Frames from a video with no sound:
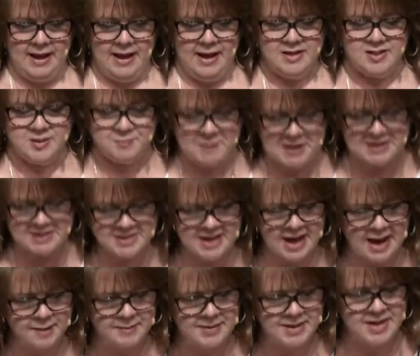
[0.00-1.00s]
Spend
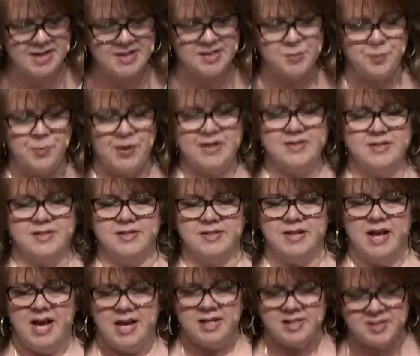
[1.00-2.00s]
time in his presence.
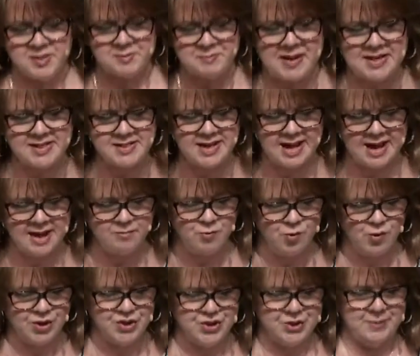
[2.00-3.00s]
Spend time
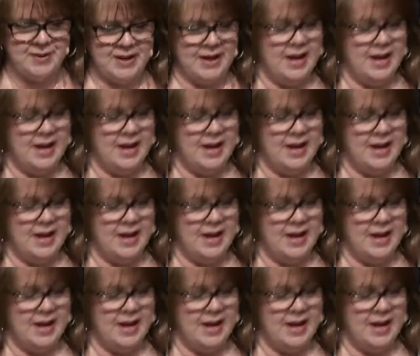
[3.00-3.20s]
worshiping.